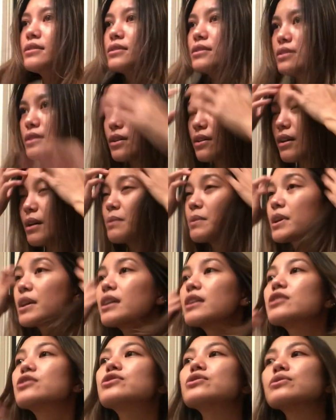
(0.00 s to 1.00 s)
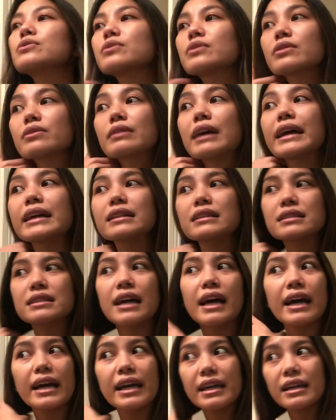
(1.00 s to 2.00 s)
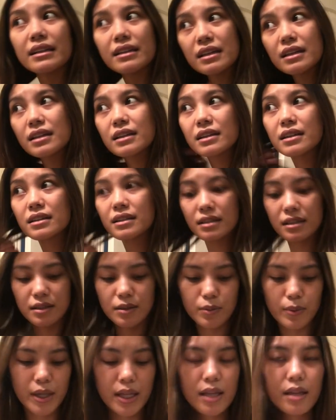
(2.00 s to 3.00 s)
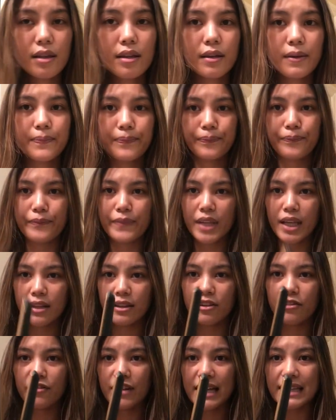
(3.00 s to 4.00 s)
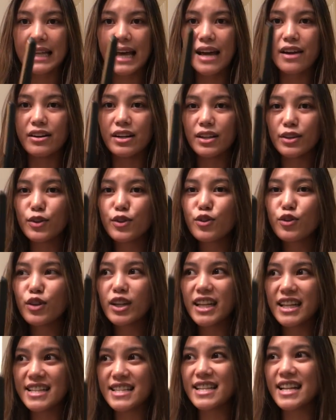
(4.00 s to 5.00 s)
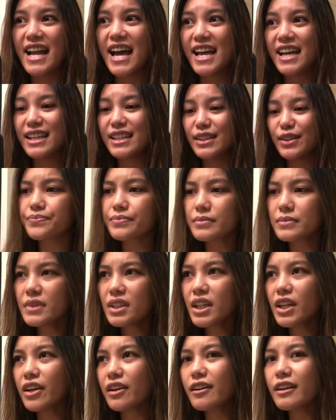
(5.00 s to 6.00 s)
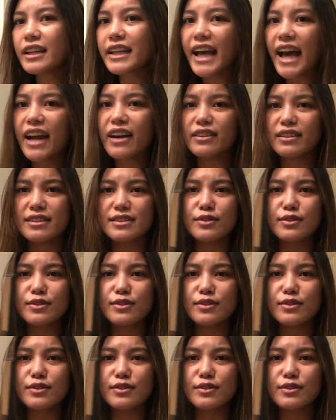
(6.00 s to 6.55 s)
So I'm gonna do the right side with the flat iron. Ito yung kinasanayan curling iron.